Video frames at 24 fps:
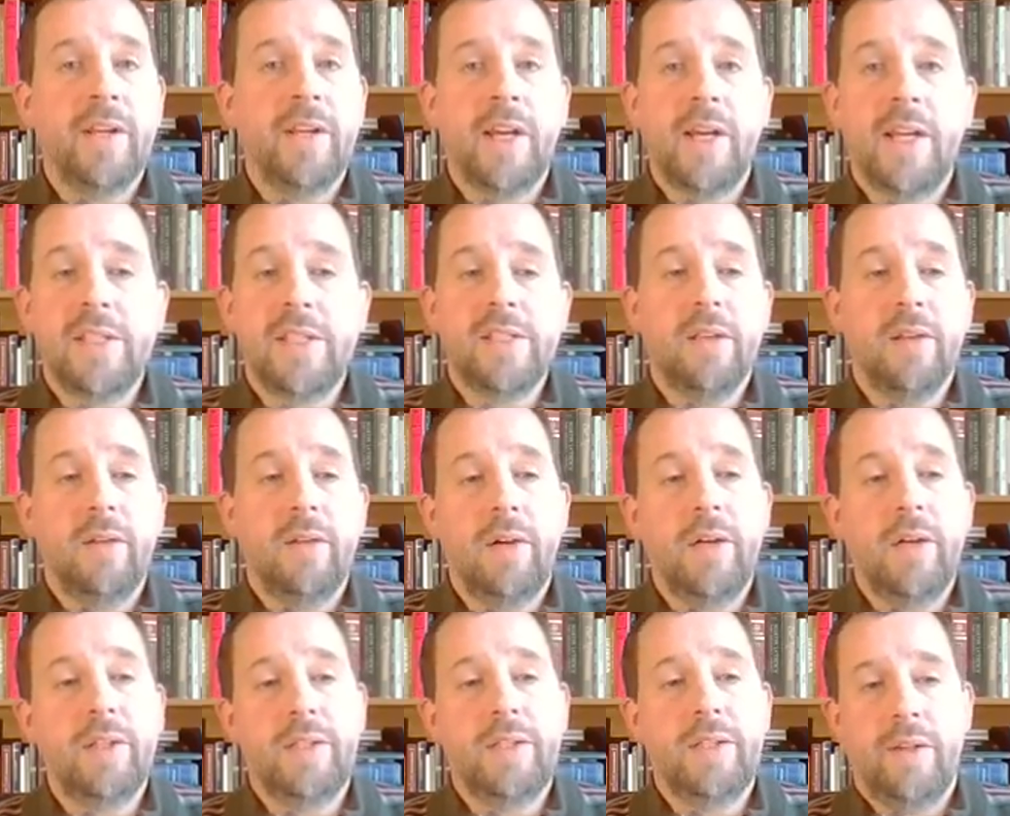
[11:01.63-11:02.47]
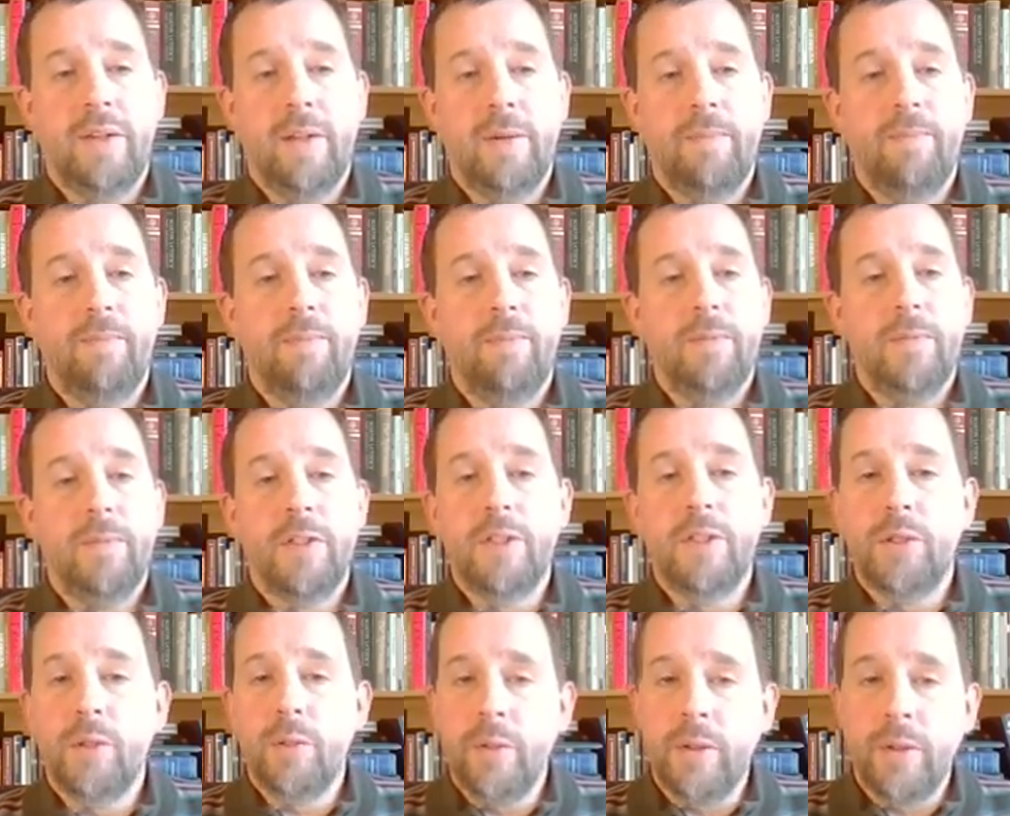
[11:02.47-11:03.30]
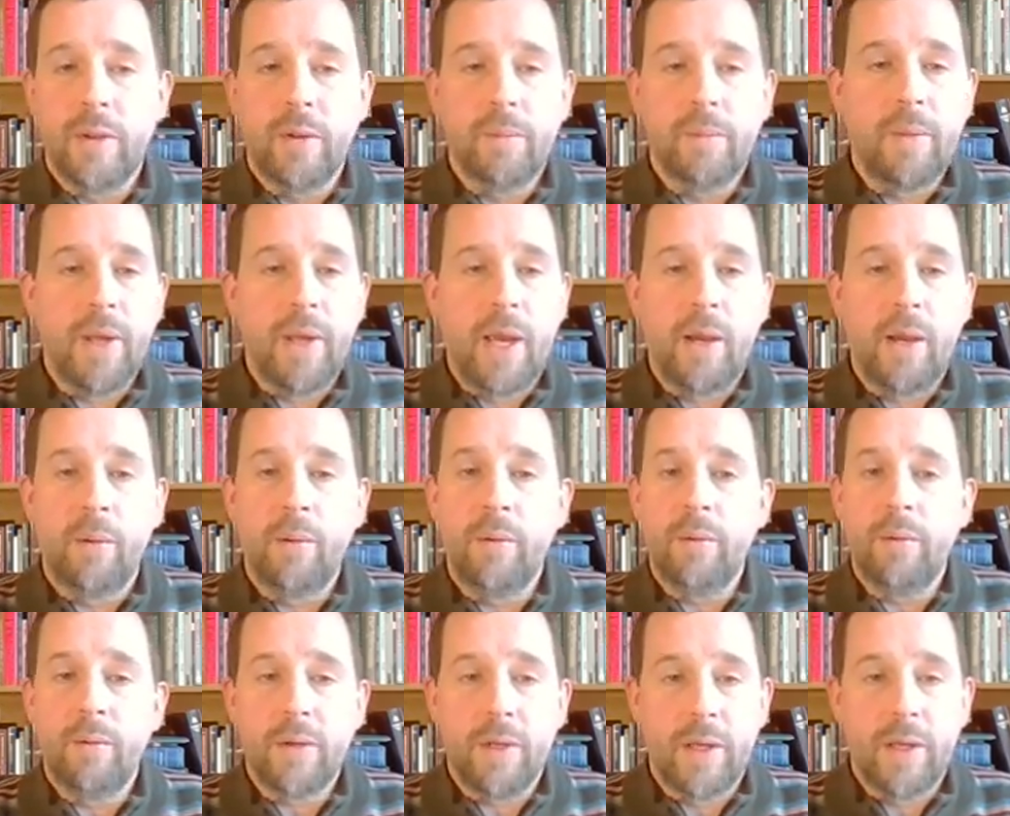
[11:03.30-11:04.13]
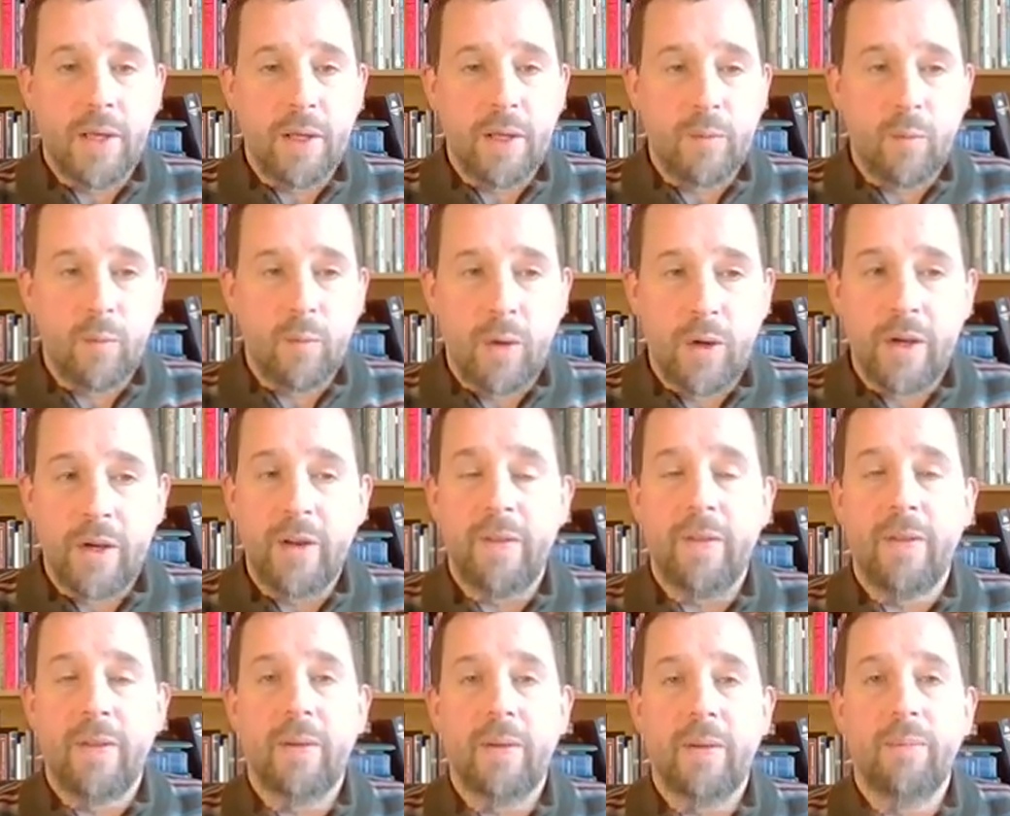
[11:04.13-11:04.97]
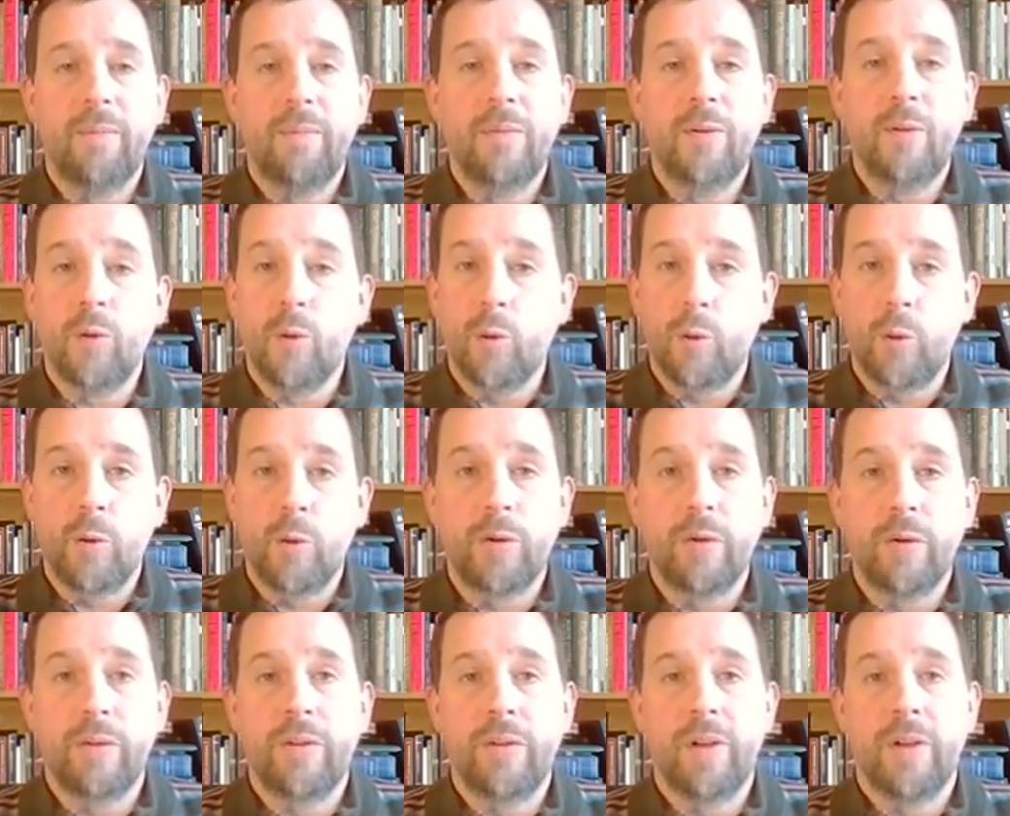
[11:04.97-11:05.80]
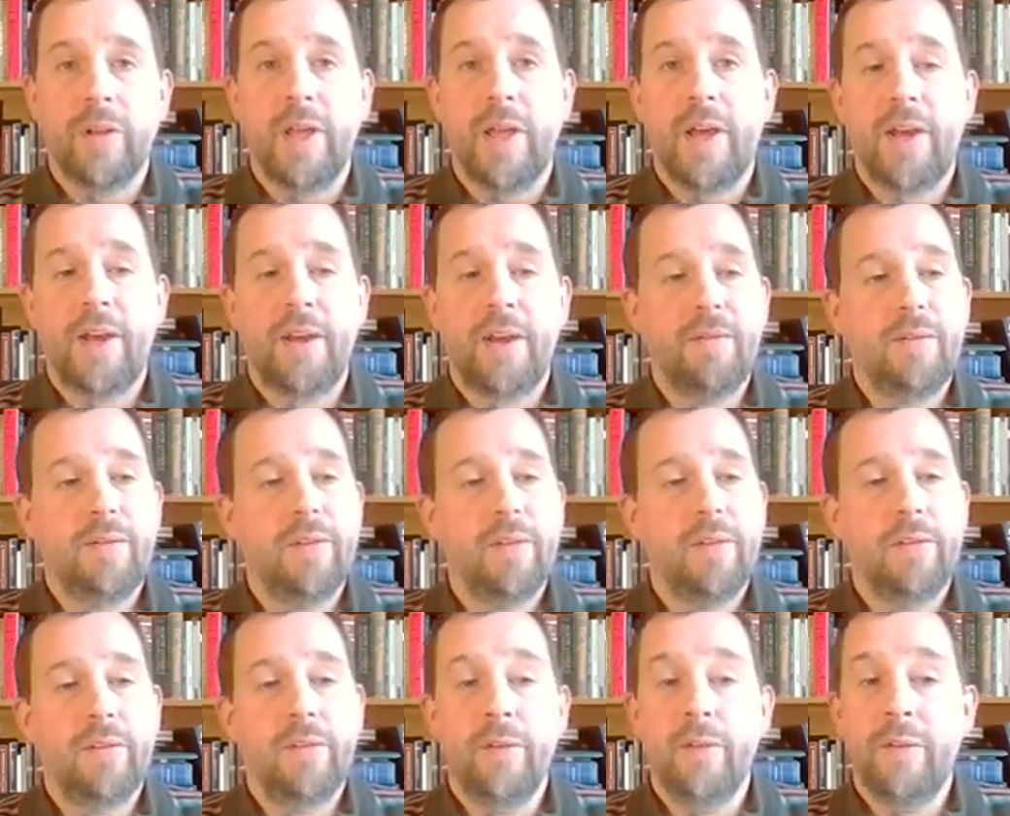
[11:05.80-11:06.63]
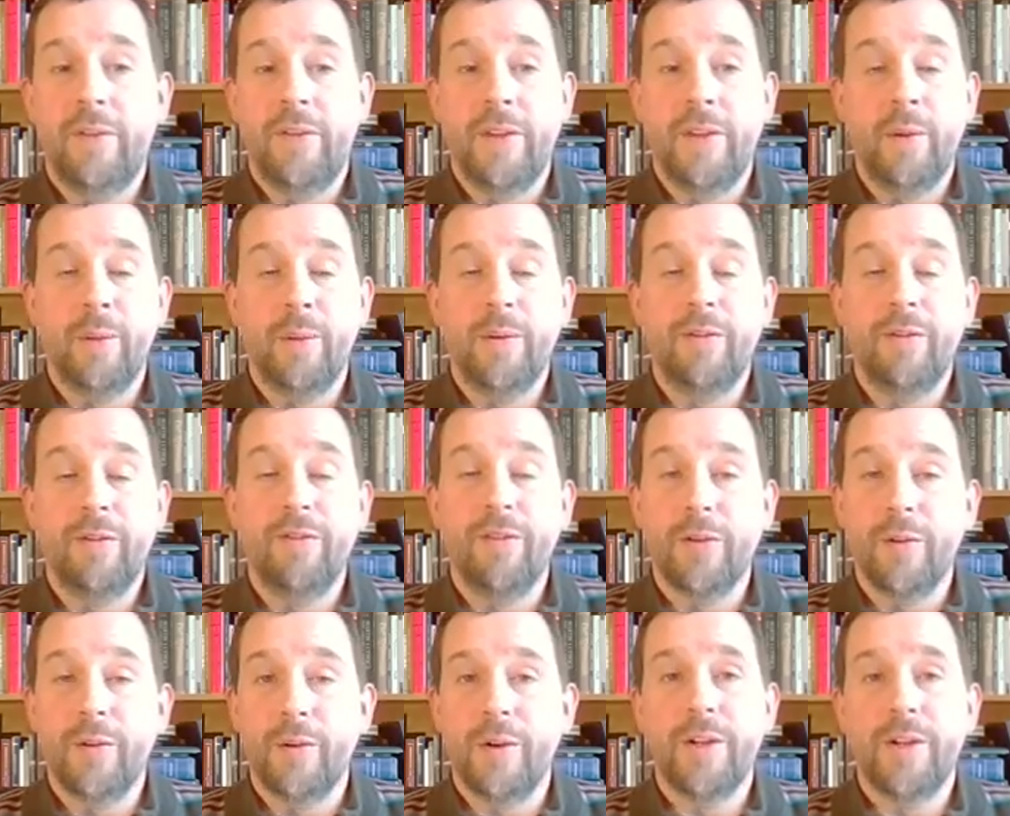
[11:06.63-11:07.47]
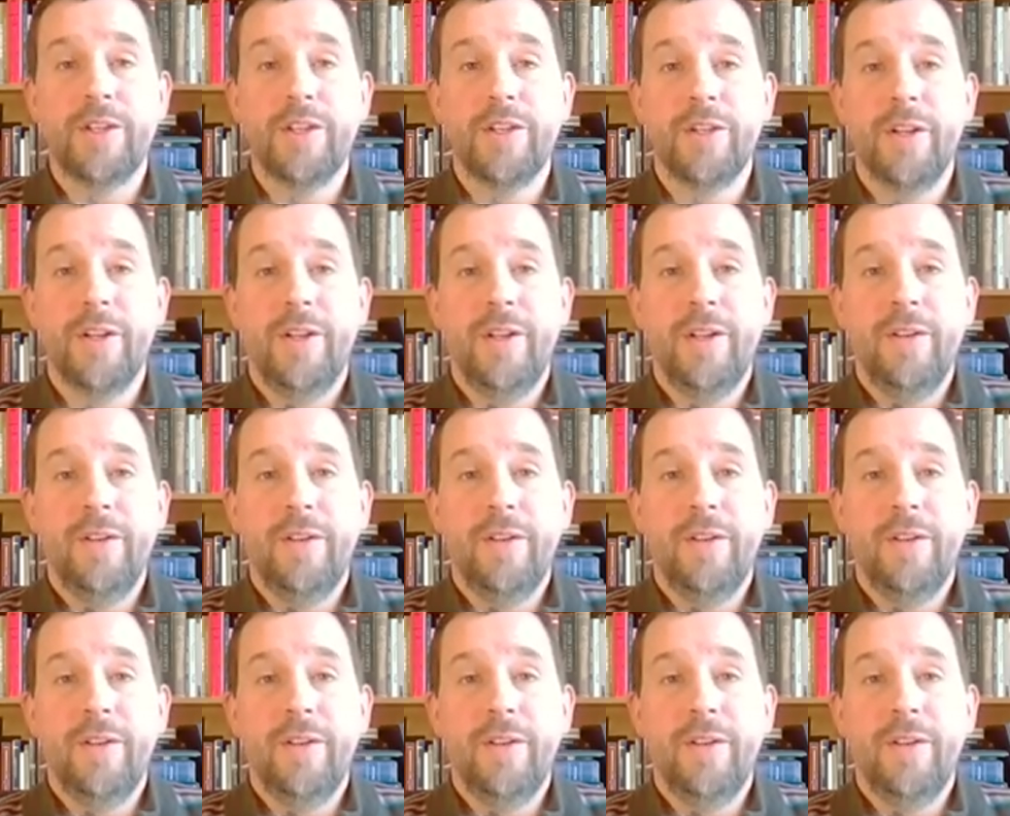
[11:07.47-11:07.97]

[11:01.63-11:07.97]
God's law to them, showing them how God wanted them to order their lives so that they would flourish